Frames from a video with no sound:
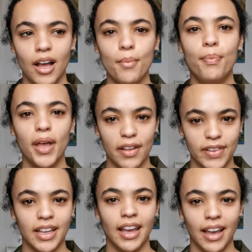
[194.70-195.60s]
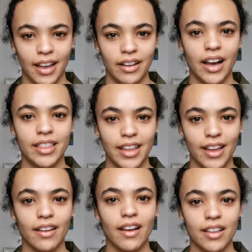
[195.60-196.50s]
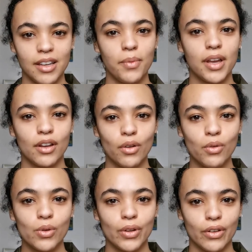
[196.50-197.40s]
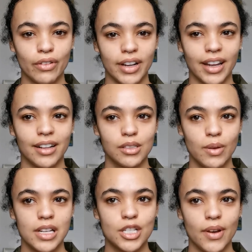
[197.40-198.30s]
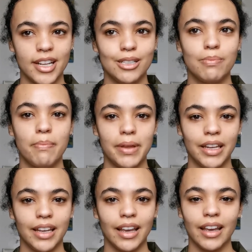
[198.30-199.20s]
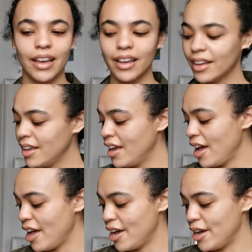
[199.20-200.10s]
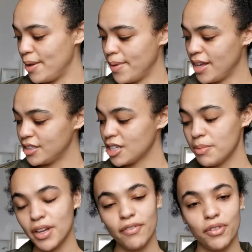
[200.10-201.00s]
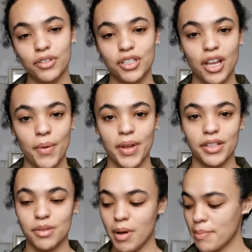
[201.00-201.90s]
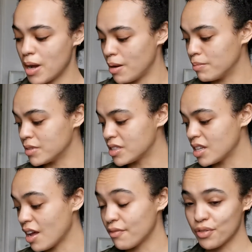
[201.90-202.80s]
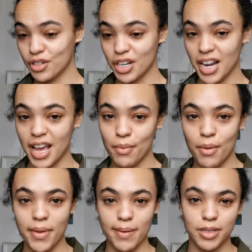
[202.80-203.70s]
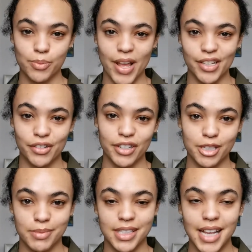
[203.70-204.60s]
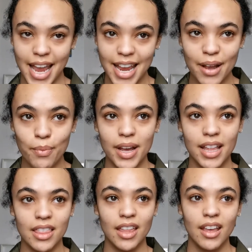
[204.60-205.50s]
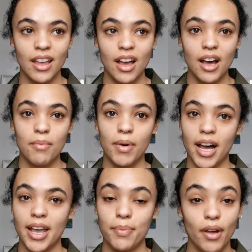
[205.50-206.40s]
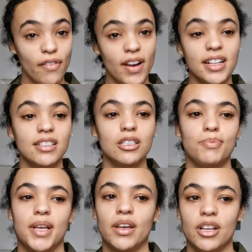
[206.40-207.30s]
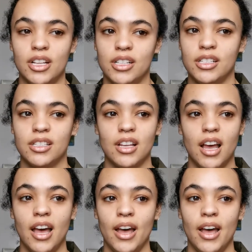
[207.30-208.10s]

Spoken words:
a year. I think we can all agree 2020's been a year. So I'm looking forward to going to my mum's. Unfortunately, I won't be able to spend Christmas Day with my boyfriends because